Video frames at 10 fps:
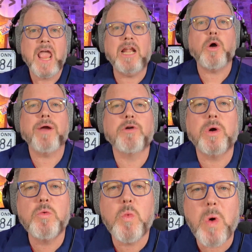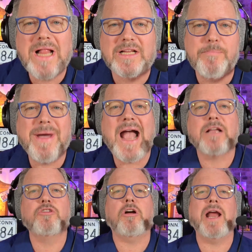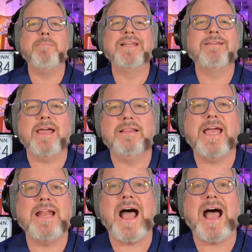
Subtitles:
Hello everyone, welcome back. Sorry I'm a day late.